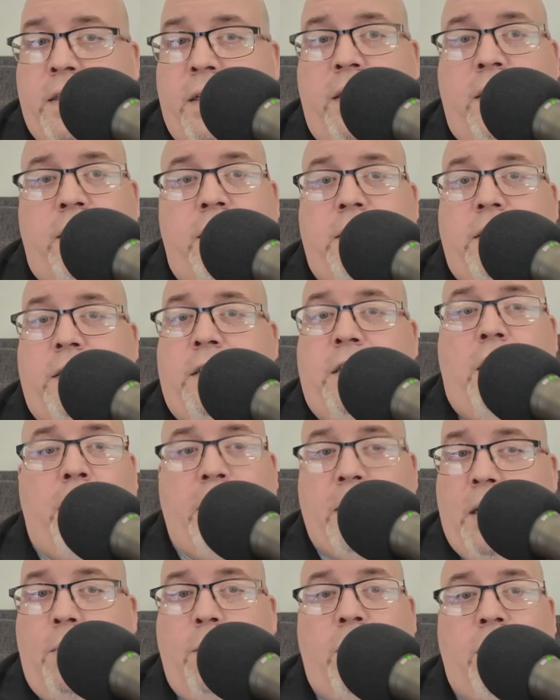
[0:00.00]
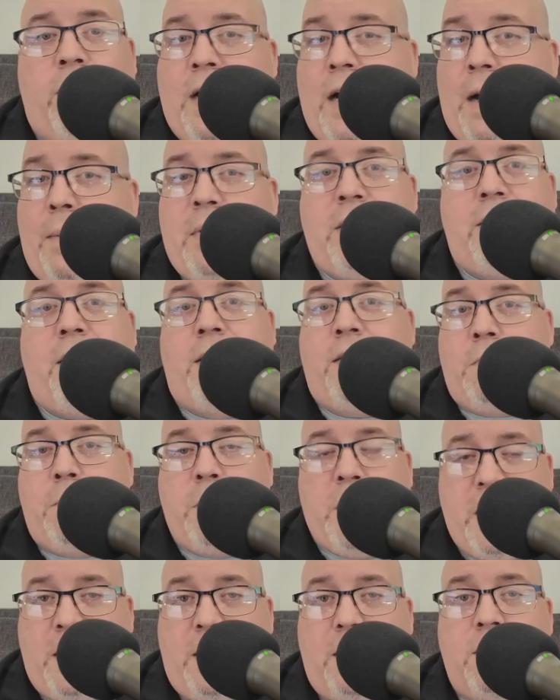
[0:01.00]
done, coming up with common sense
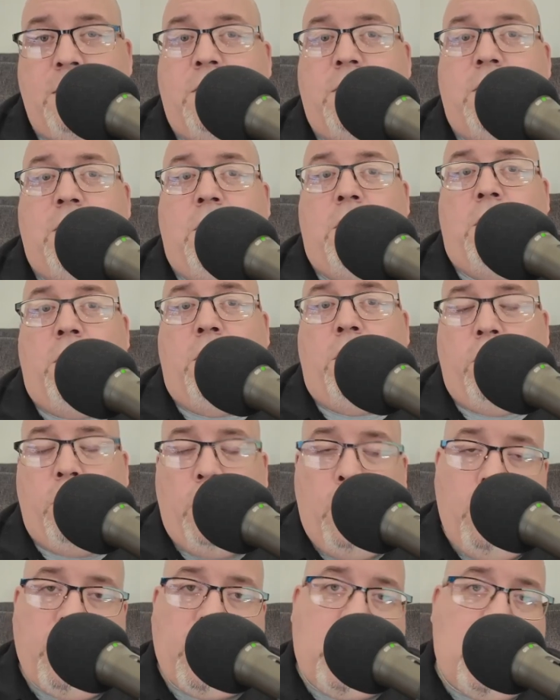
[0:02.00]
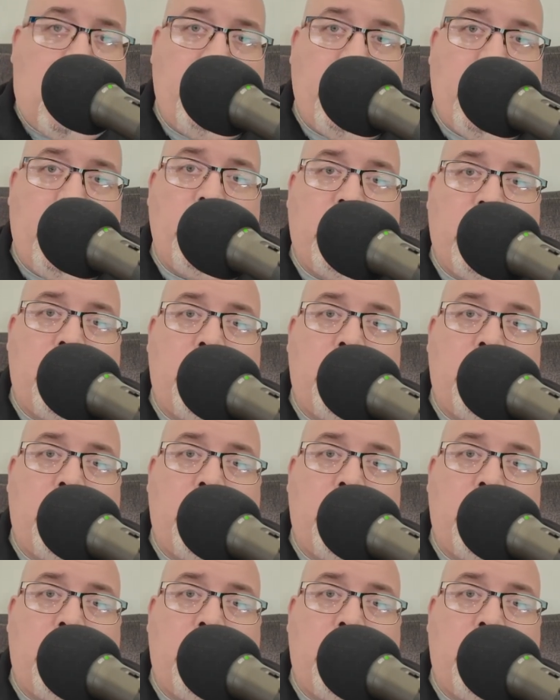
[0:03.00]
means to overcome those